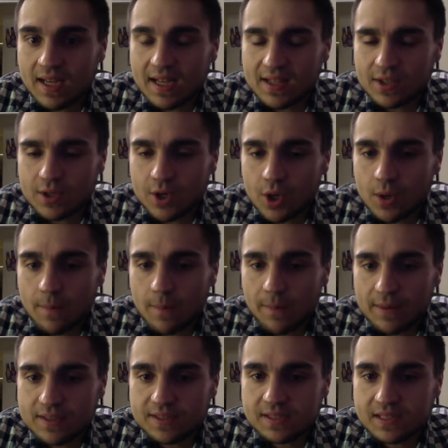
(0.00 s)
their current
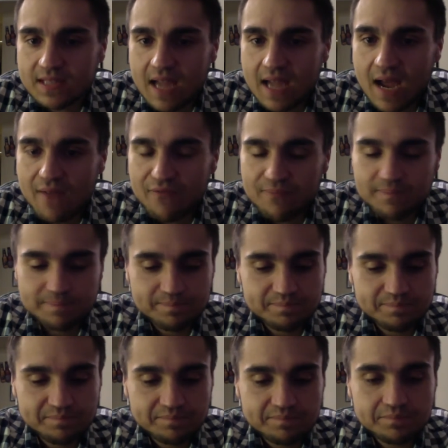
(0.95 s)
pitching staff.
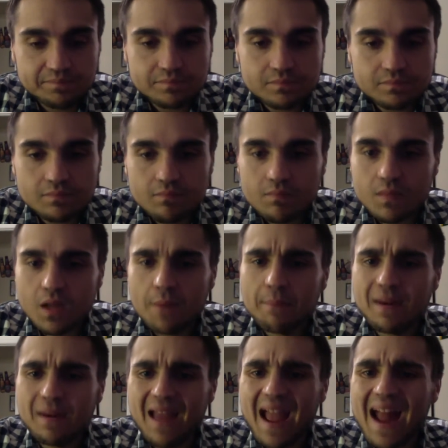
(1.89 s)

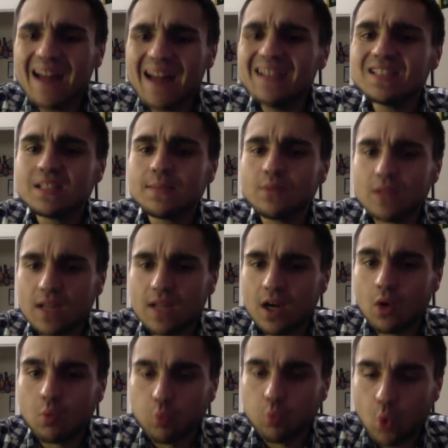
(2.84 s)
But adding someone like
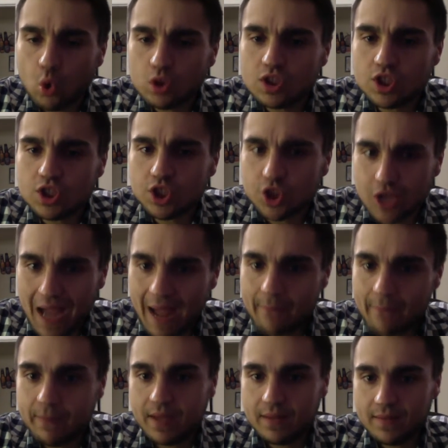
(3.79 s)
Aroldis
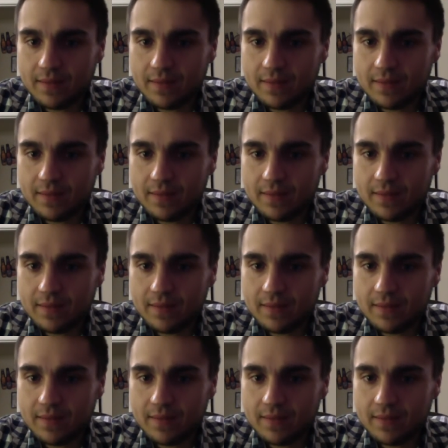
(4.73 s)
Chapman,